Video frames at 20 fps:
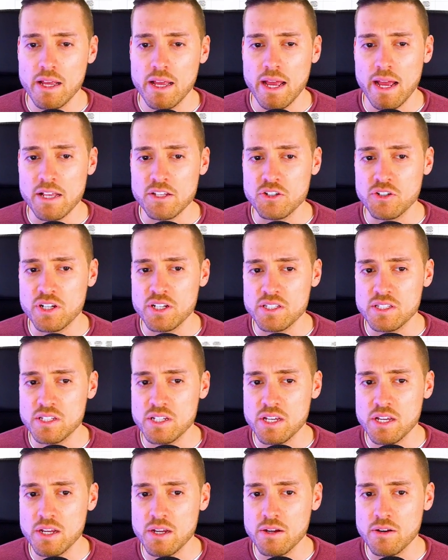As you can see
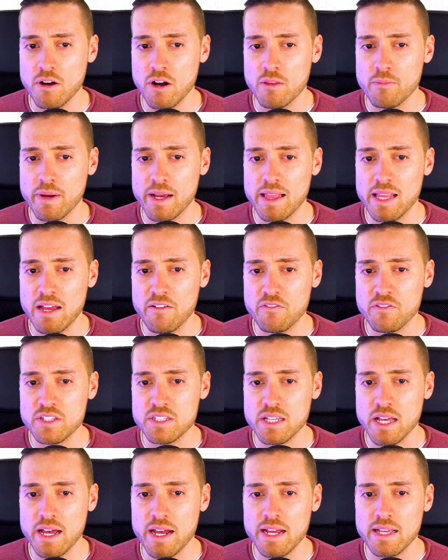here on my left
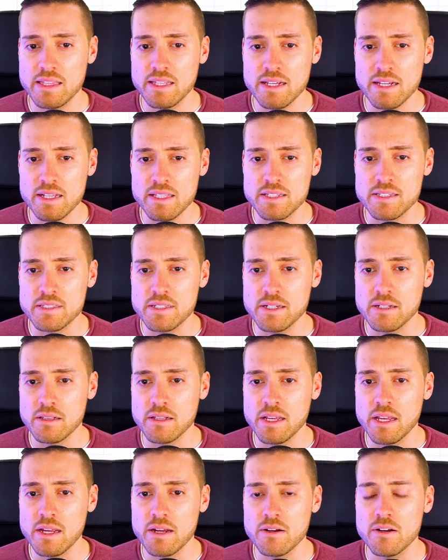side, it's still
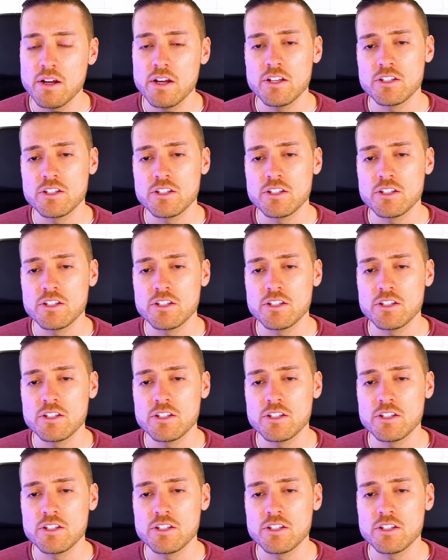here.